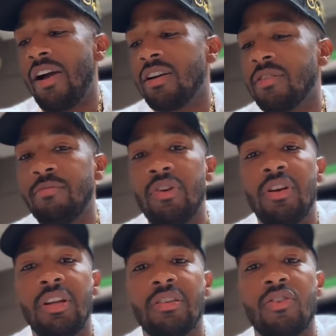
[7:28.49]
our
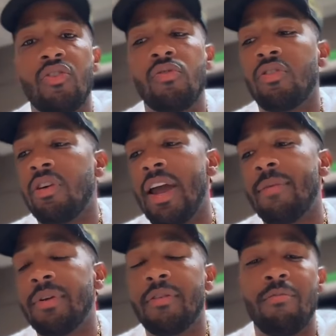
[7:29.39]
community is so
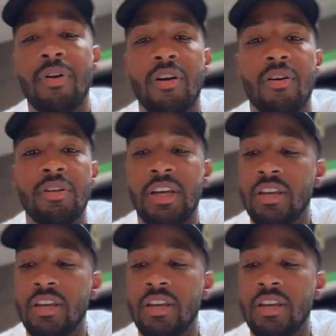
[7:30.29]
crab in a barrel